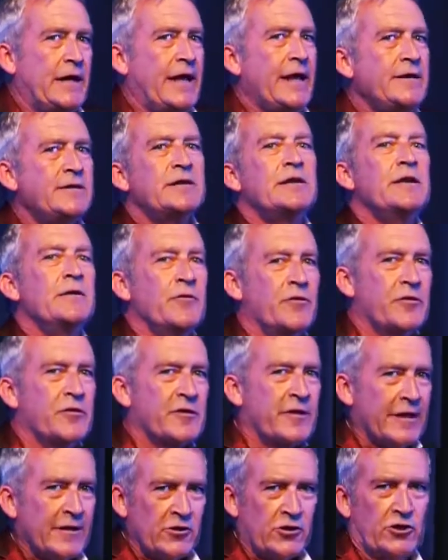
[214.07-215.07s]
18th
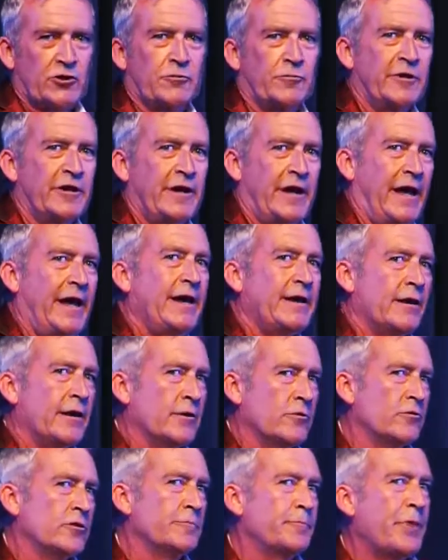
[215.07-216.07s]
century,
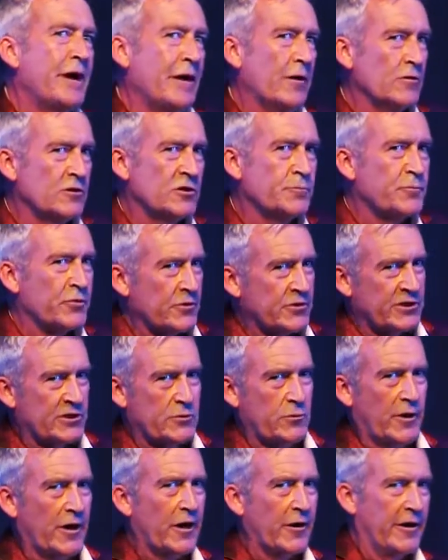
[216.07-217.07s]
800 pounds per
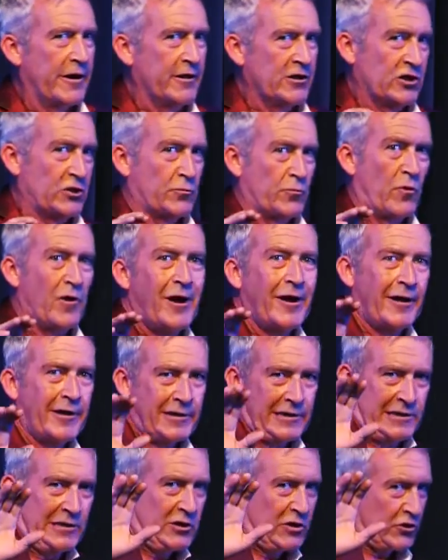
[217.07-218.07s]
square inch
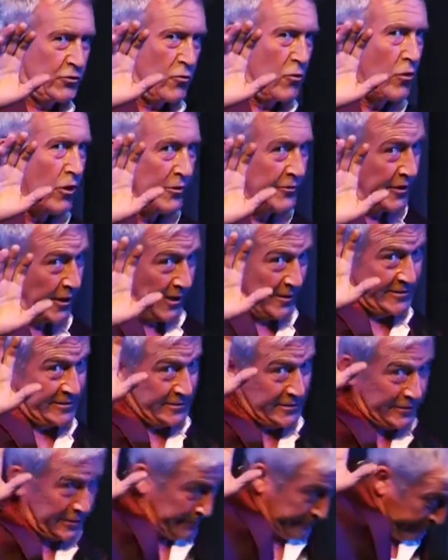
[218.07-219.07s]
riot control
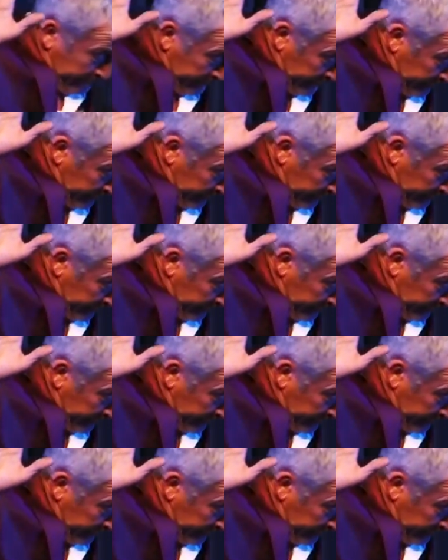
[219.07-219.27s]
nozzle.